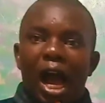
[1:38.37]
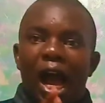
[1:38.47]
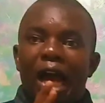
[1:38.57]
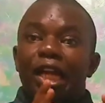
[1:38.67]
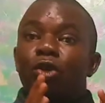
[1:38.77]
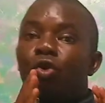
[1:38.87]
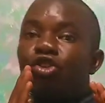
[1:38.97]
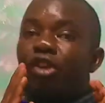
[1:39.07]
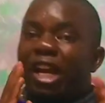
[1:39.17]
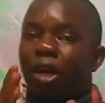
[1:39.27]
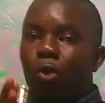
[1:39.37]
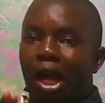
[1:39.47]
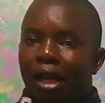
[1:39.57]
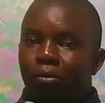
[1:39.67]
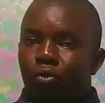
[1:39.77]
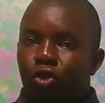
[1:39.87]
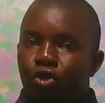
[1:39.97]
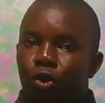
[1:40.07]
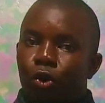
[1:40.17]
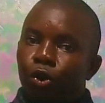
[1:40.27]
and it was regular.
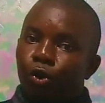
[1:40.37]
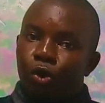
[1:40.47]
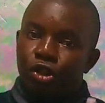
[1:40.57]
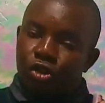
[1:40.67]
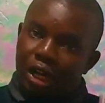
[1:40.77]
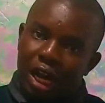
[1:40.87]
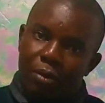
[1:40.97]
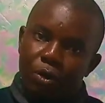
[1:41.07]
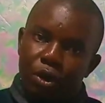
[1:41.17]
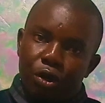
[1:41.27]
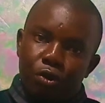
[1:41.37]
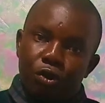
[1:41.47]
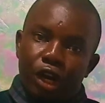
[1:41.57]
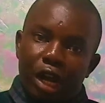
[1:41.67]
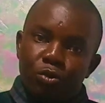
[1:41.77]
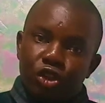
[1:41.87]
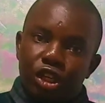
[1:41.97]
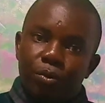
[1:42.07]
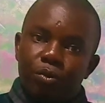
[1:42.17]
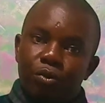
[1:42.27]
So you describe the rhyme
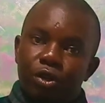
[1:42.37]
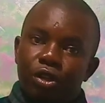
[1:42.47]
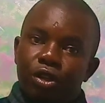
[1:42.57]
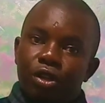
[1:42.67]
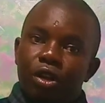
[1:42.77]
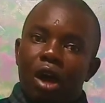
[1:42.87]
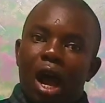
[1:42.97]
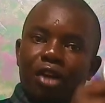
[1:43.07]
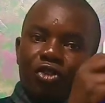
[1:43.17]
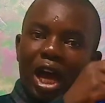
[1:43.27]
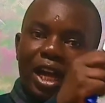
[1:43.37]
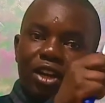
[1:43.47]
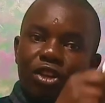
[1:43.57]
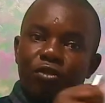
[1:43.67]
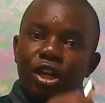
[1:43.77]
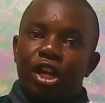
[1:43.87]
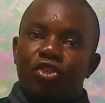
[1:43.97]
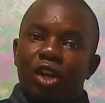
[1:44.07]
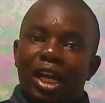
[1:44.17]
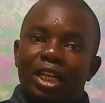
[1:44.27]
scheme, assign the various
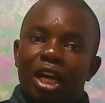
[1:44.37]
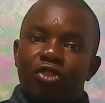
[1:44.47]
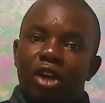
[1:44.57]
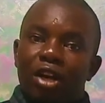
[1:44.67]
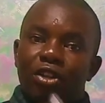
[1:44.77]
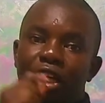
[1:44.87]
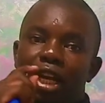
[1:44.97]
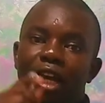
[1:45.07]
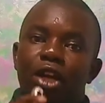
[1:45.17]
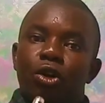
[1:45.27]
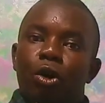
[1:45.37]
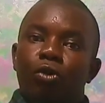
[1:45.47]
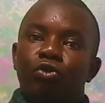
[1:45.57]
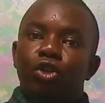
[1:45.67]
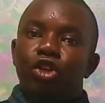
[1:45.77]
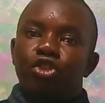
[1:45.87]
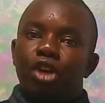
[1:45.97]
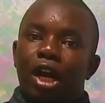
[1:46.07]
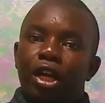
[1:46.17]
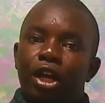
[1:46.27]
letters at the end of each
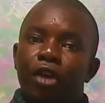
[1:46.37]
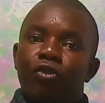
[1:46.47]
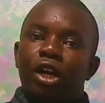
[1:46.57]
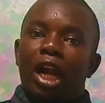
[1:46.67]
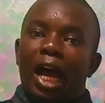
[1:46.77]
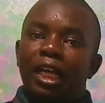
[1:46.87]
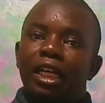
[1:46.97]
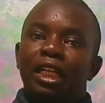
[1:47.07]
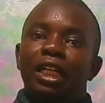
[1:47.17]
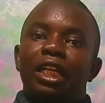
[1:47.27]
and every line.